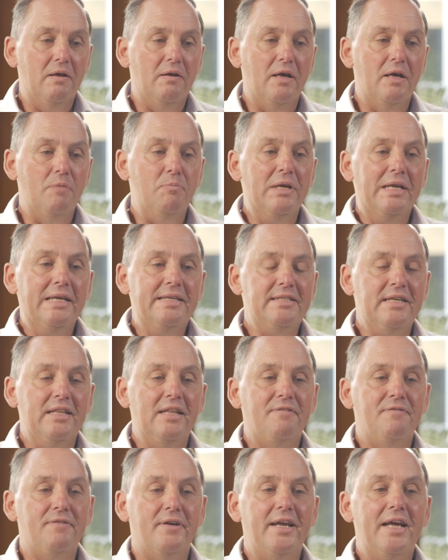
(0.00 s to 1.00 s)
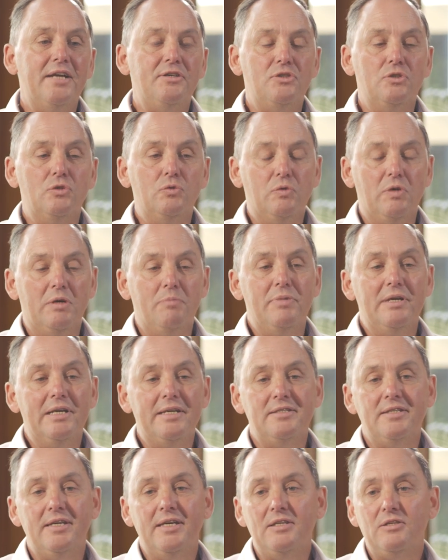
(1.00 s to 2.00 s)
their financial
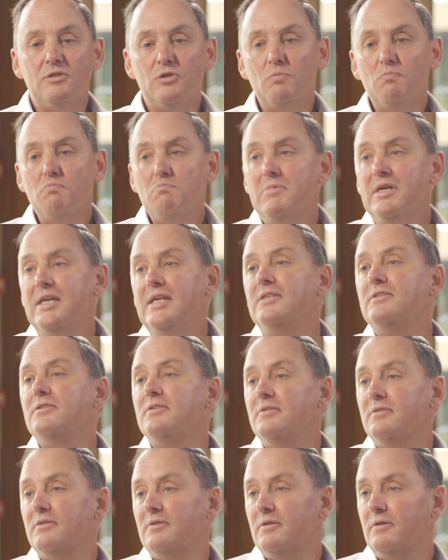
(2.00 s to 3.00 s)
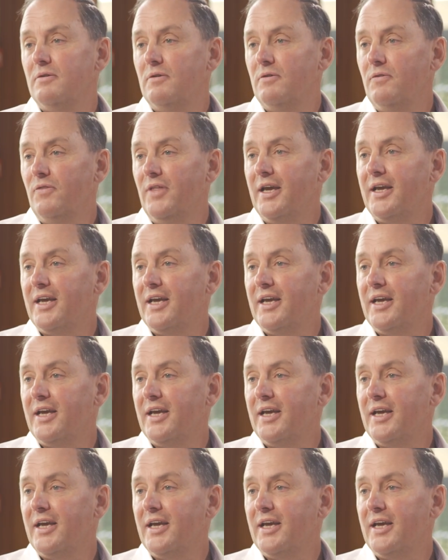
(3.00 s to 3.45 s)
ability to meet their